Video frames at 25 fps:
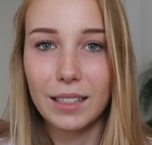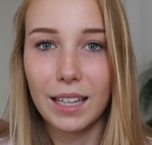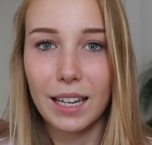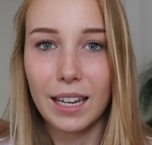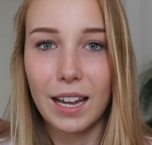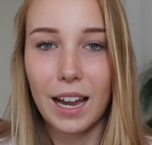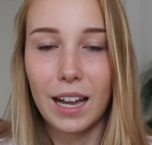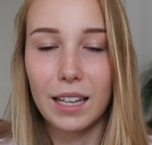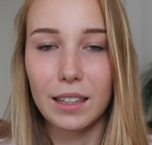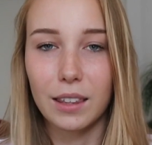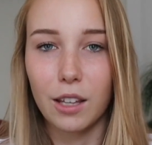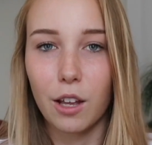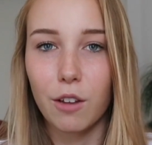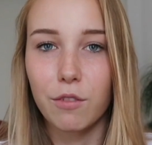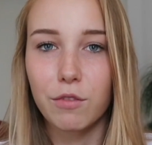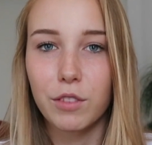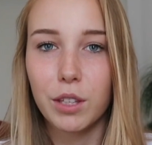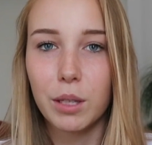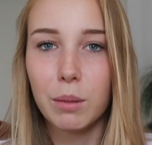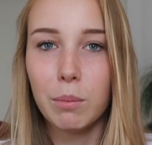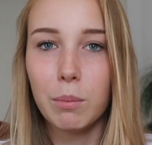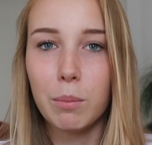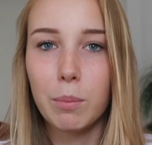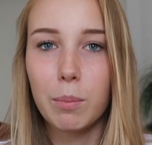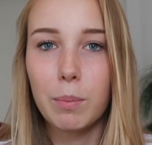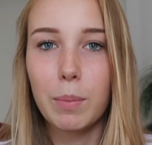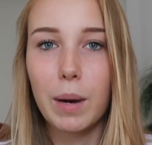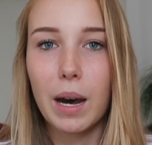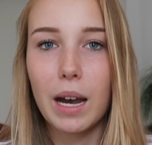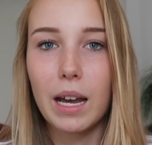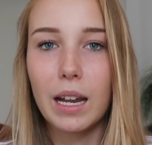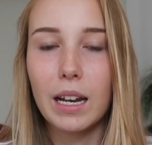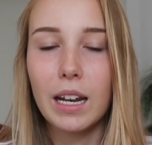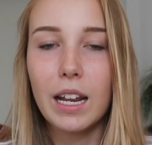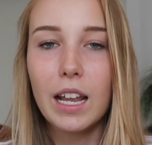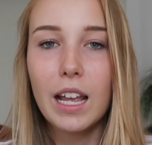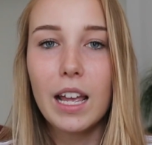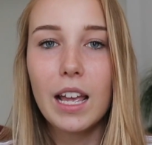Like, I love them,
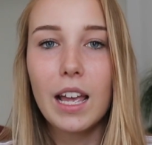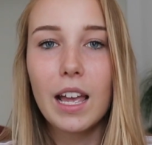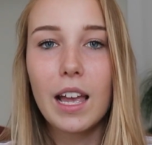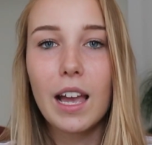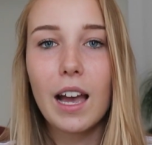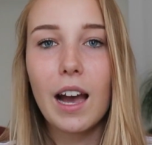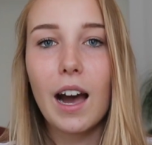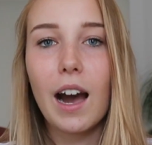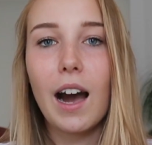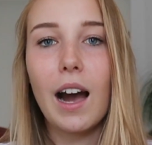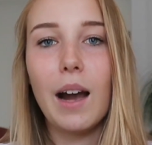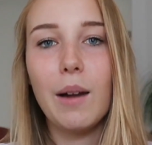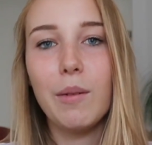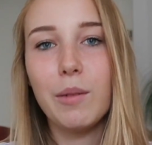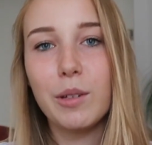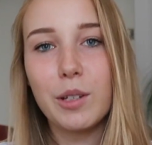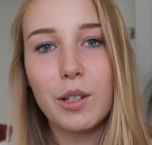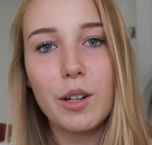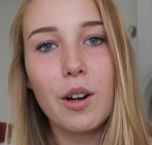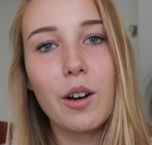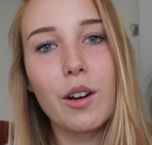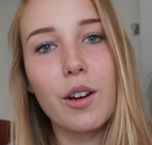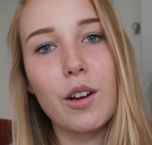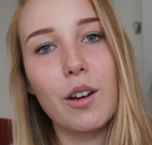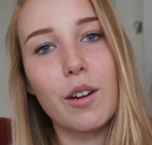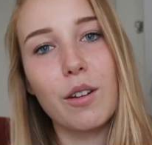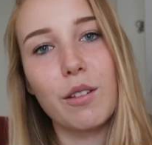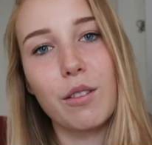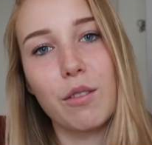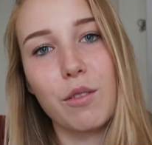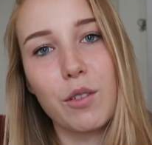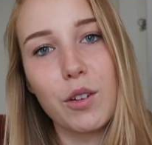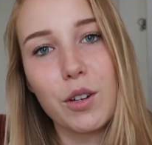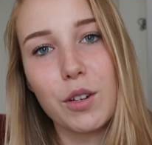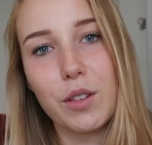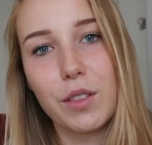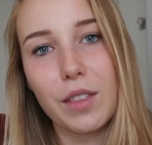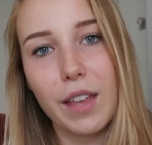but I would not go
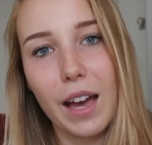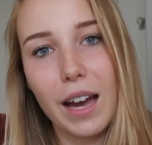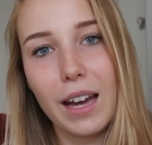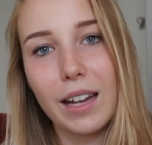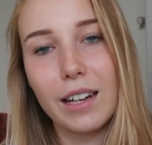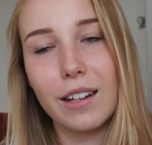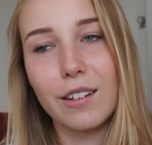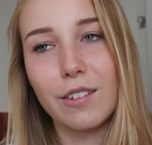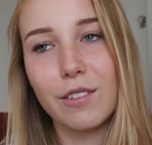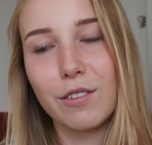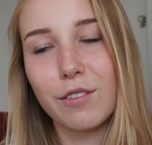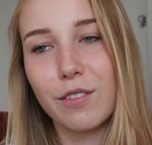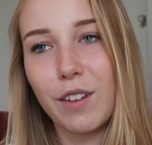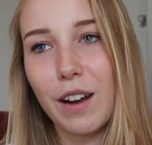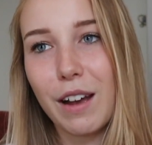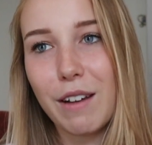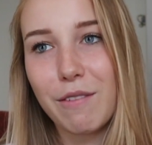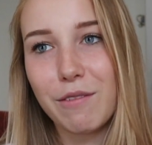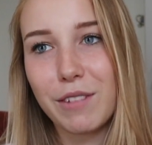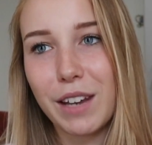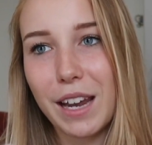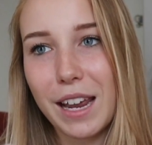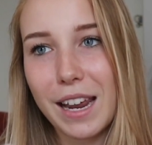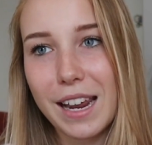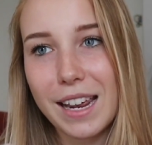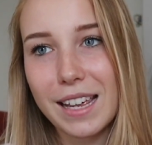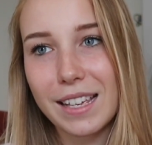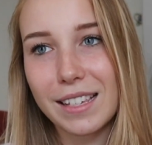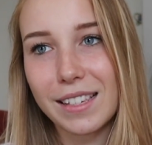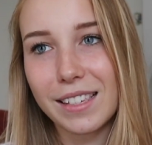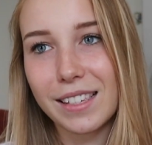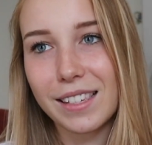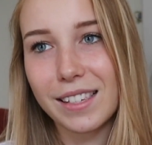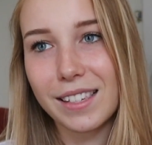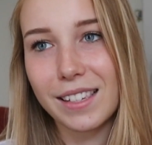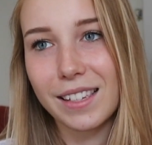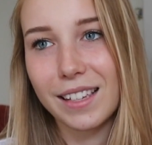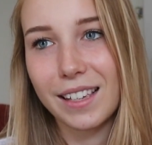through that 5
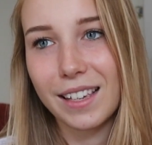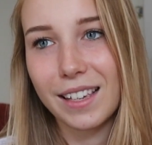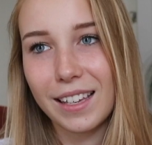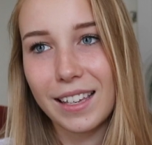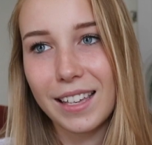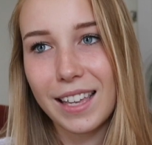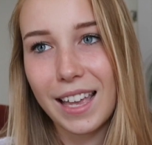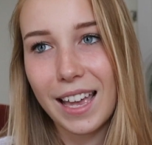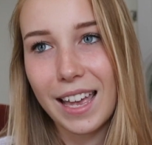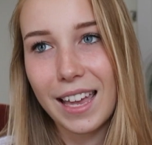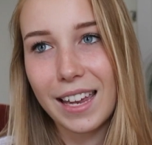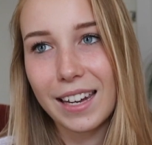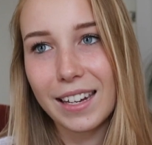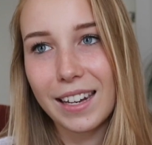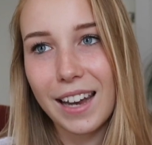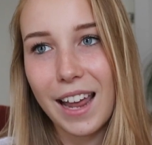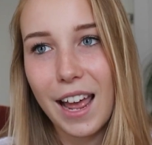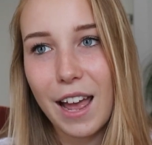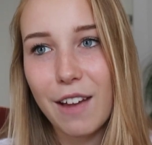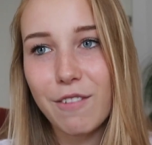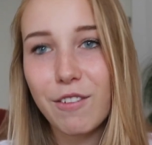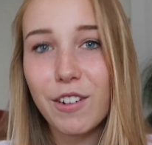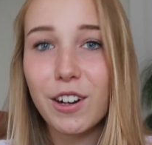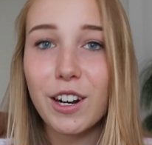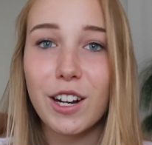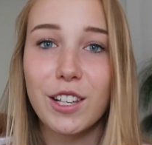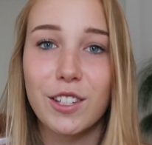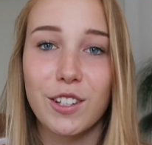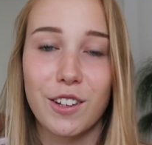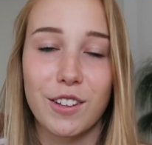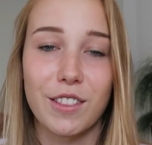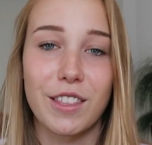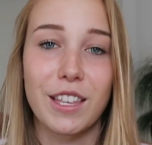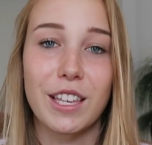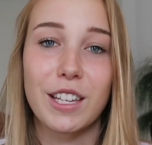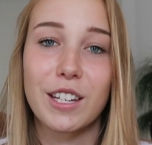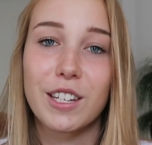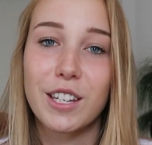days again ever, and I
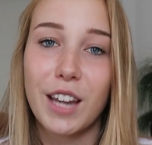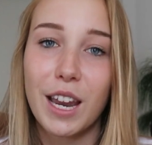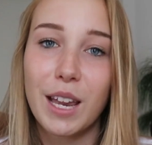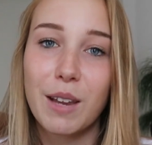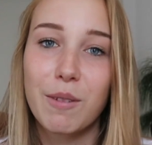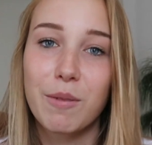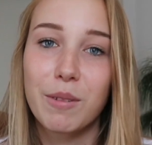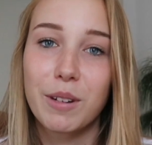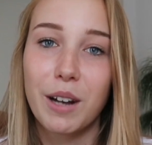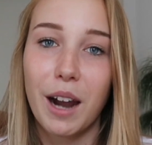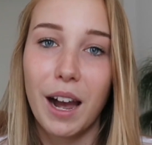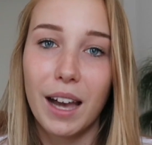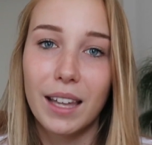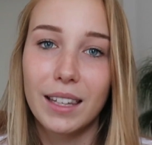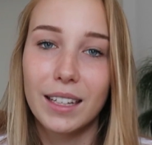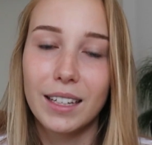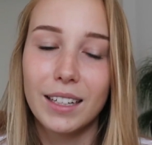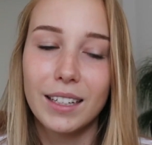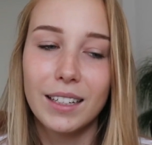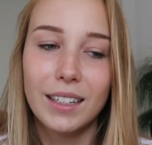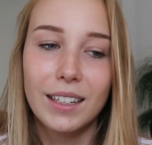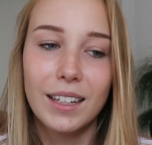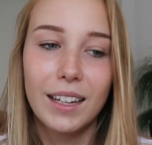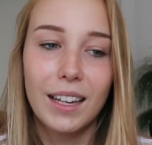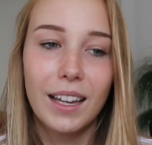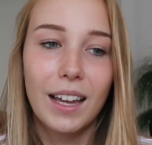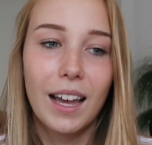don't think Jake would either.